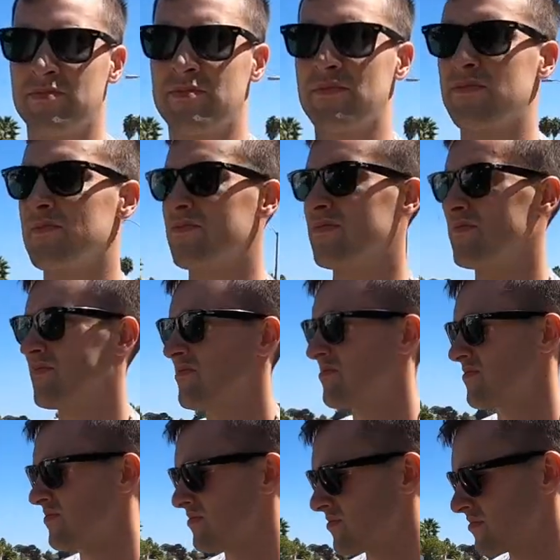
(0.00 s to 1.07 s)
tell me what
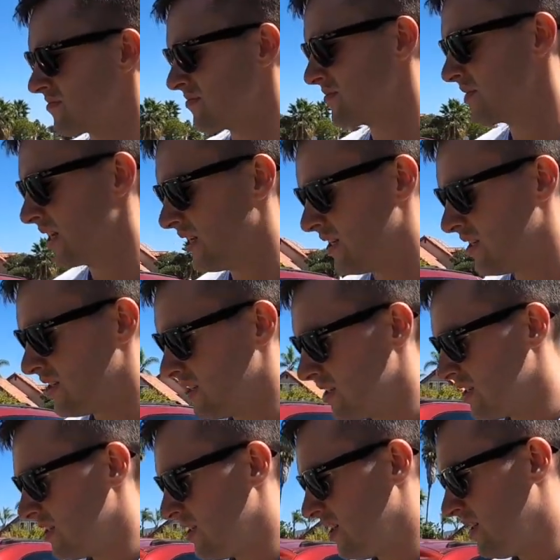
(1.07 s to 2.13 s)
is going on as far
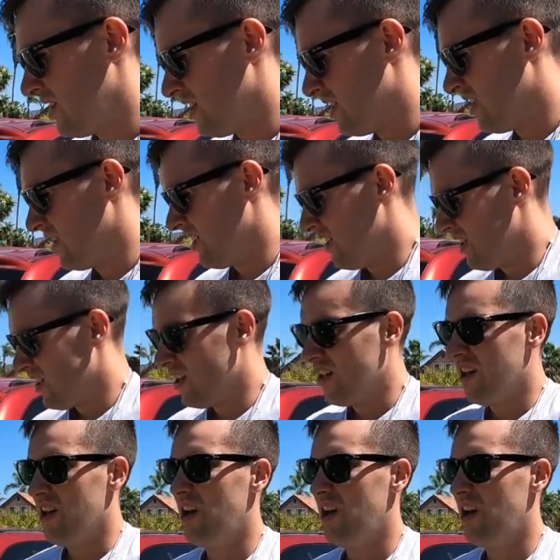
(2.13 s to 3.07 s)
as the electrical stuff?